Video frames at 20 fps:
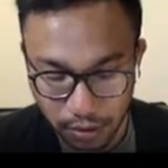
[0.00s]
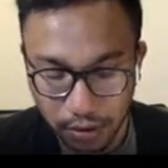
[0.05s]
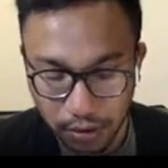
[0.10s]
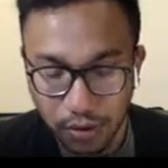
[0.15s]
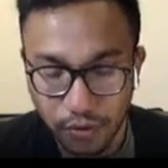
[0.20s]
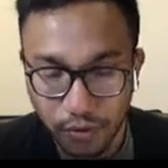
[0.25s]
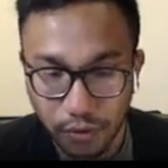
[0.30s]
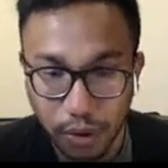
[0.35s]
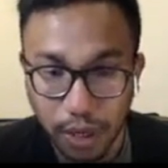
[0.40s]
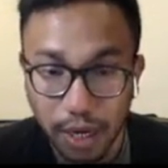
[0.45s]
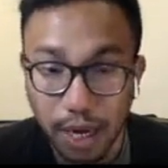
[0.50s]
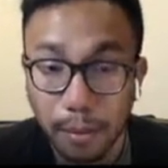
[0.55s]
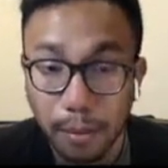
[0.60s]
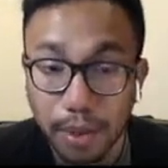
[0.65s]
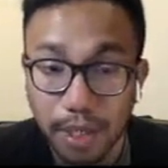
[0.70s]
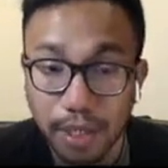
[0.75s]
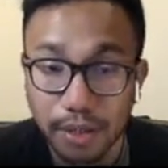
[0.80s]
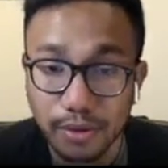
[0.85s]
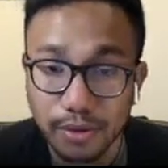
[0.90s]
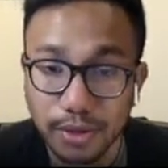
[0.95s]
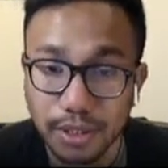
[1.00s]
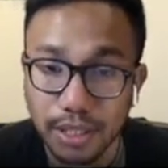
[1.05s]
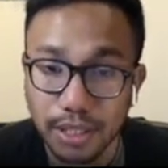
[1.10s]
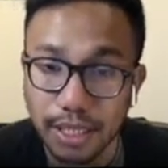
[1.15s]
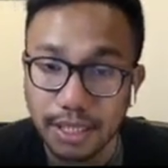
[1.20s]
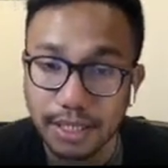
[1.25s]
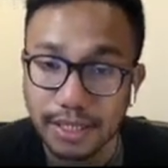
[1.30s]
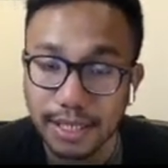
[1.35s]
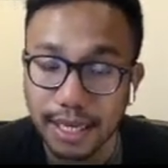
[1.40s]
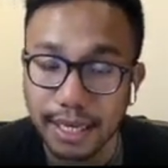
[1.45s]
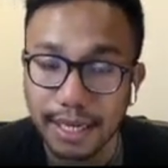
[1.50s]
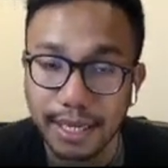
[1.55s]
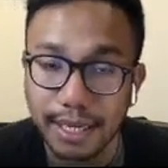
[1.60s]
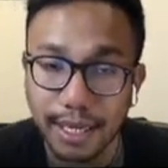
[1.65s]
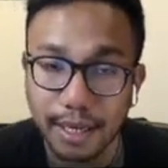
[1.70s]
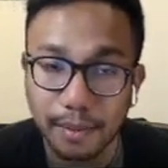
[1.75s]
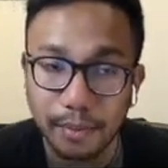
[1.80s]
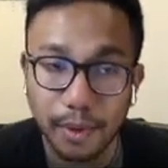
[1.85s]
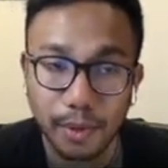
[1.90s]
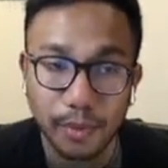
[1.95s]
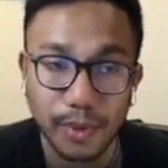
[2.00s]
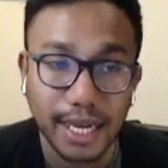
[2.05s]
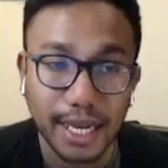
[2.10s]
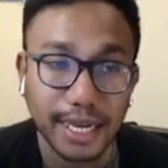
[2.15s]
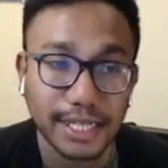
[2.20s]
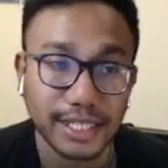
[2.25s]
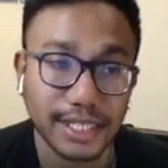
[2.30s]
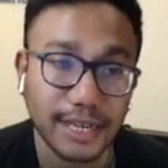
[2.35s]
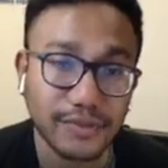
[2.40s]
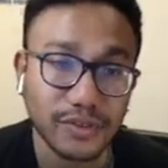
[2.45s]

a company who's signing up, we actually have